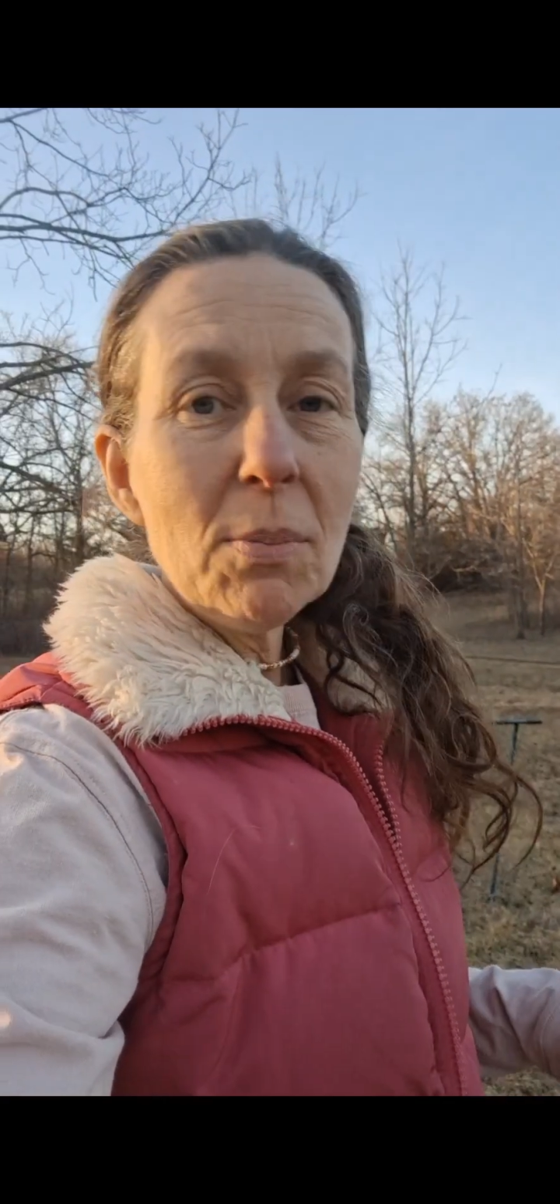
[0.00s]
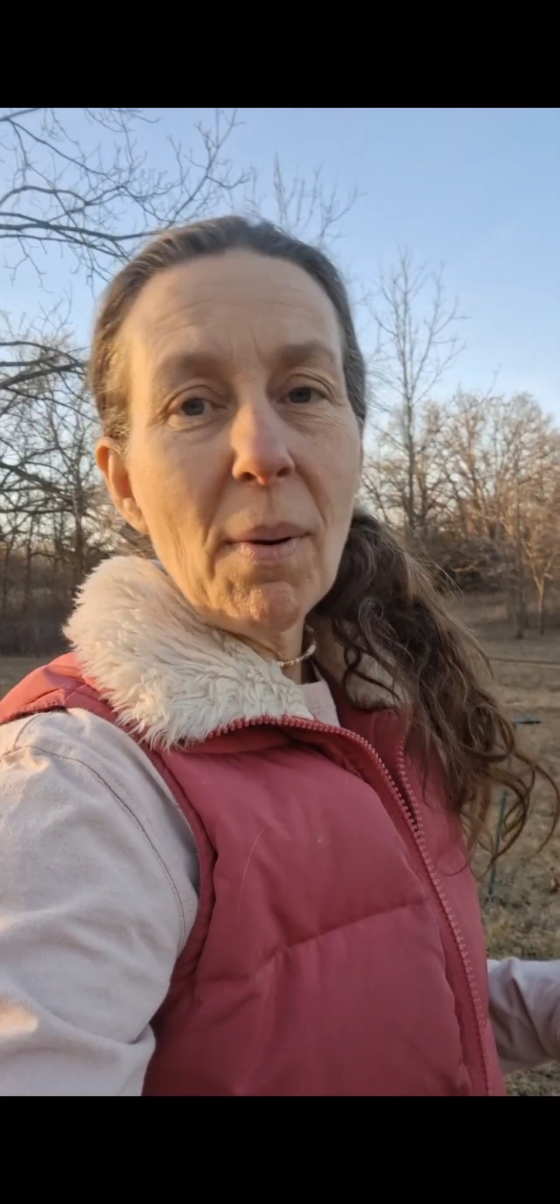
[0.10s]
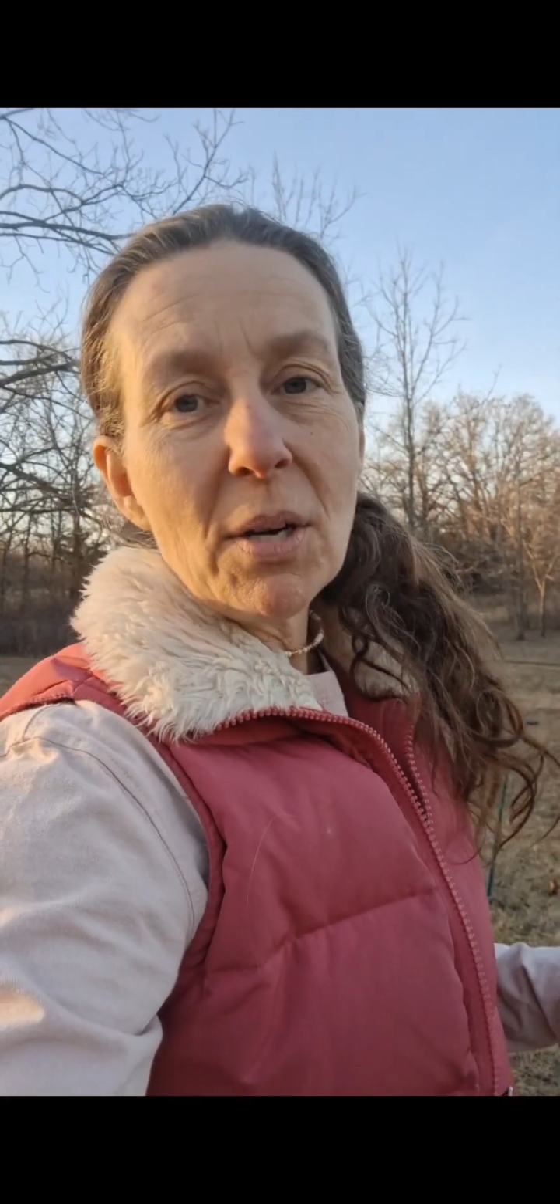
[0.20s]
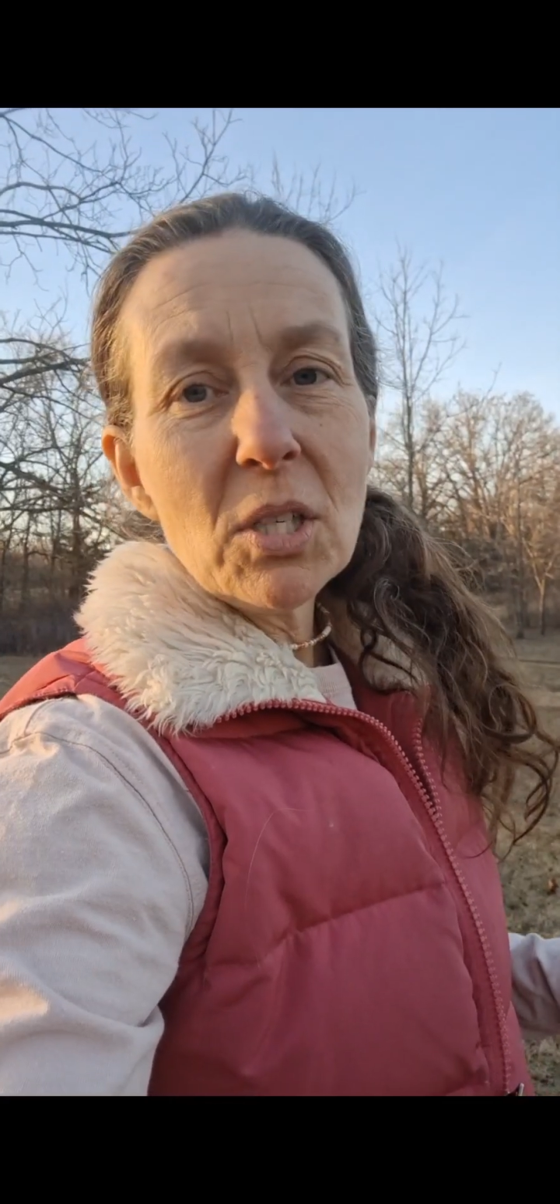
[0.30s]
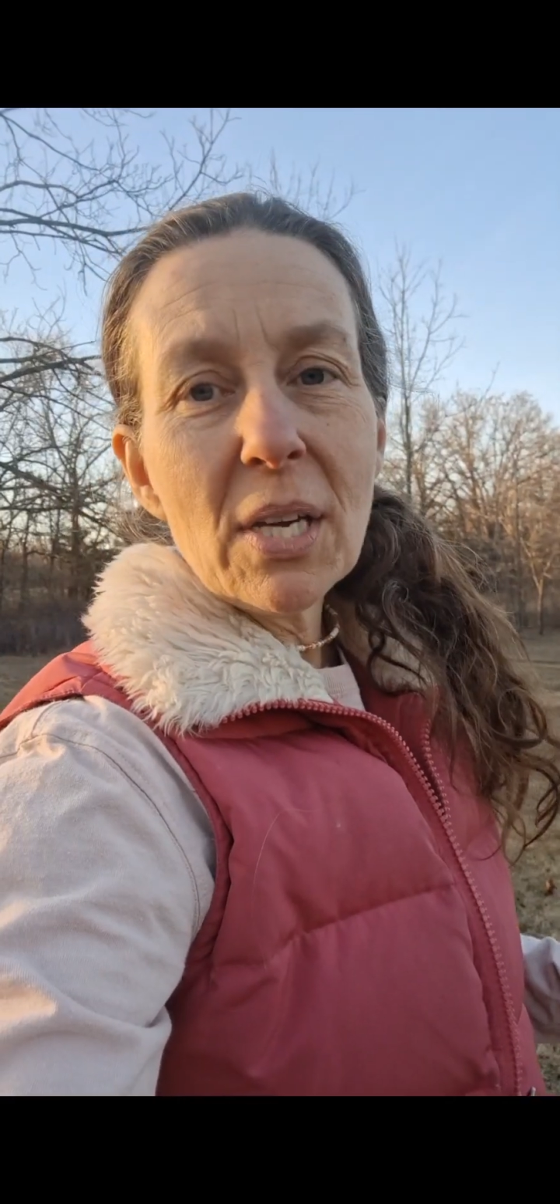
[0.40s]

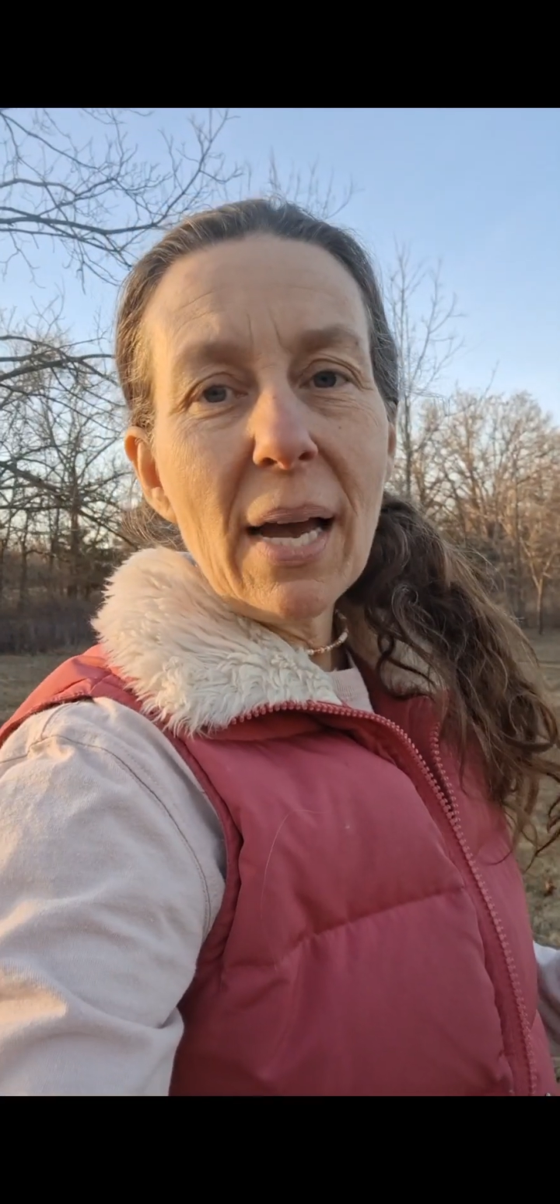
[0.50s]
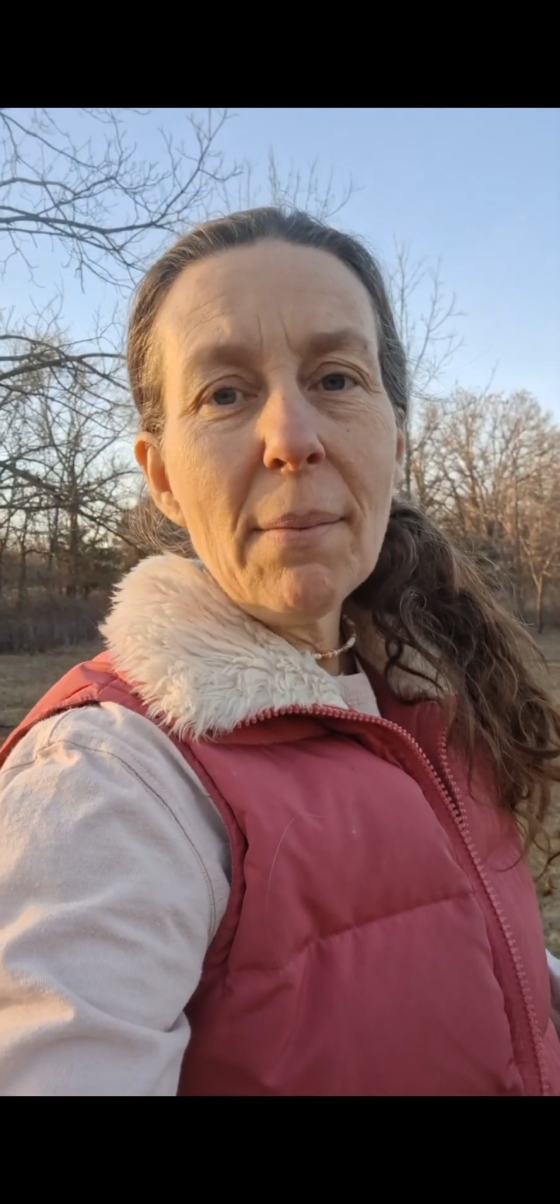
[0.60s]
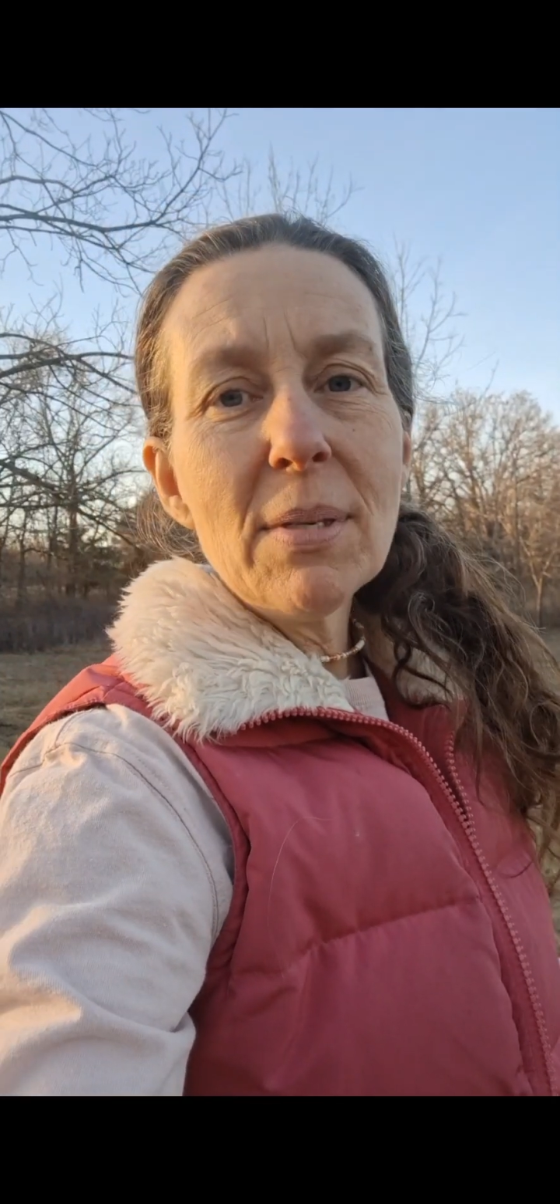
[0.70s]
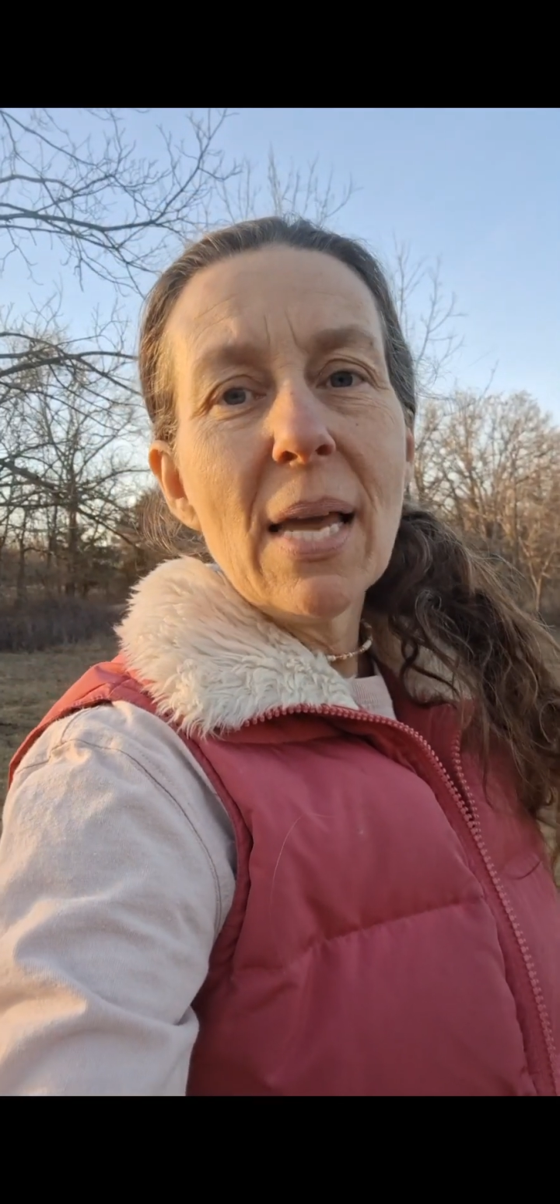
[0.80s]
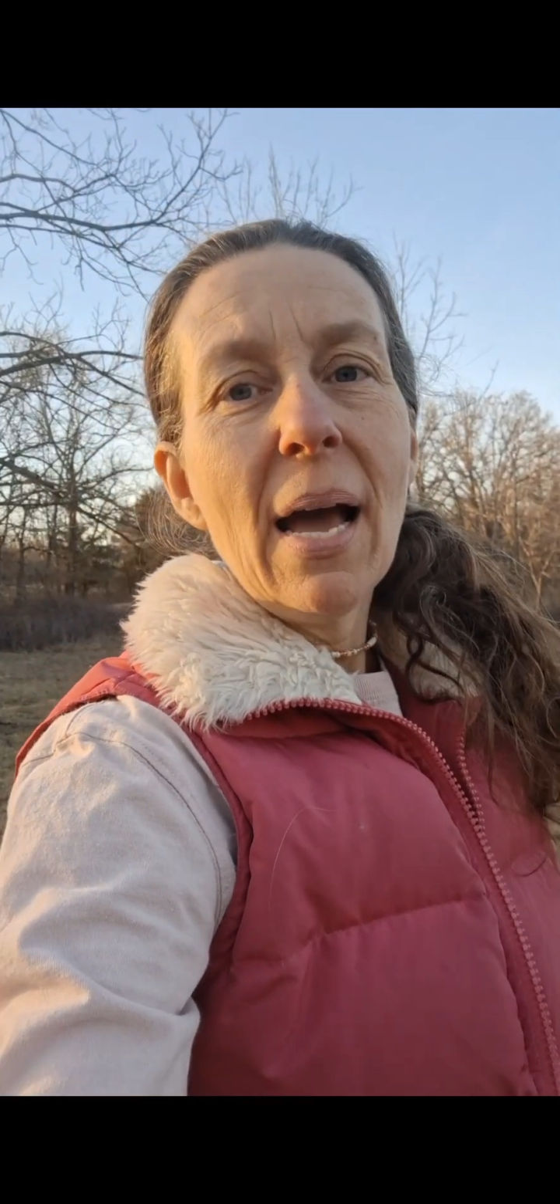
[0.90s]
March
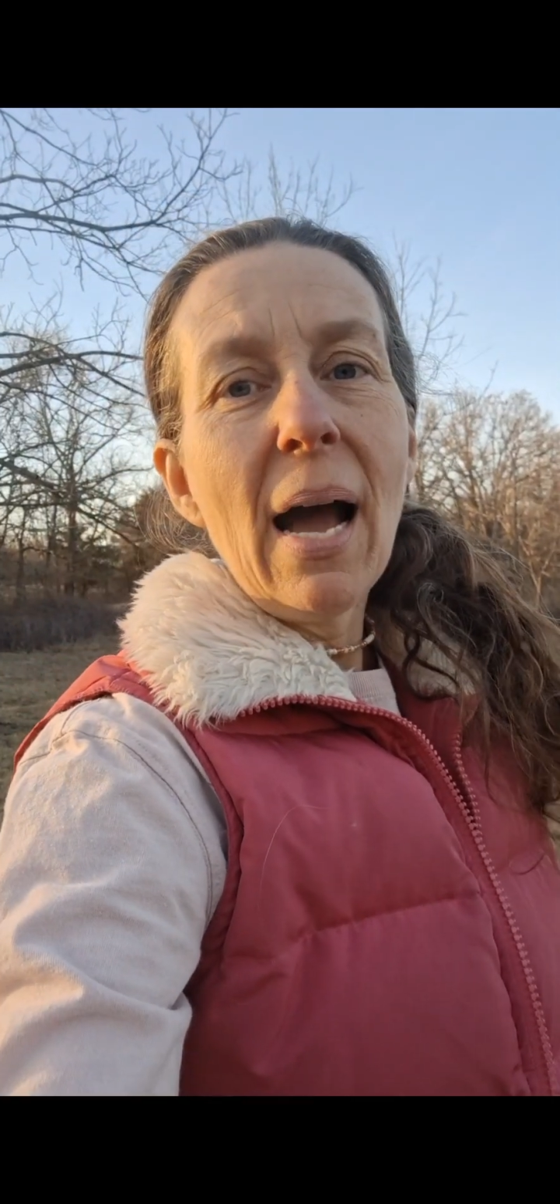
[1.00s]
comes,